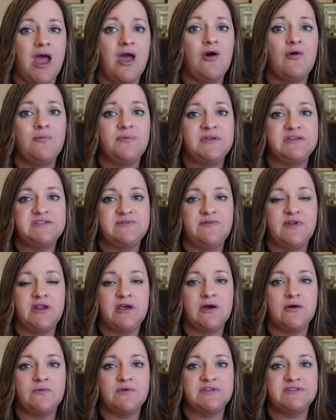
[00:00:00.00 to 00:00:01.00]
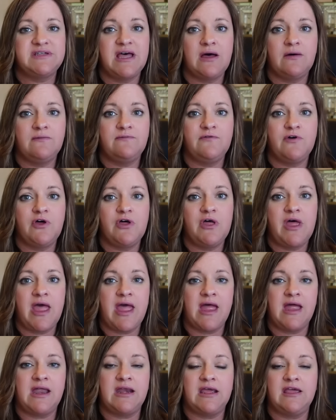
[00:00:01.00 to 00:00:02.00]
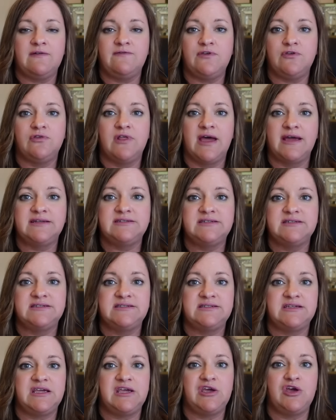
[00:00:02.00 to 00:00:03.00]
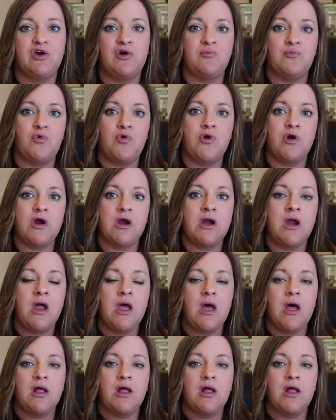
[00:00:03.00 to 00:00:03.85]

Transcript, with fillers: hope this video was helpful and if you'd like to see more,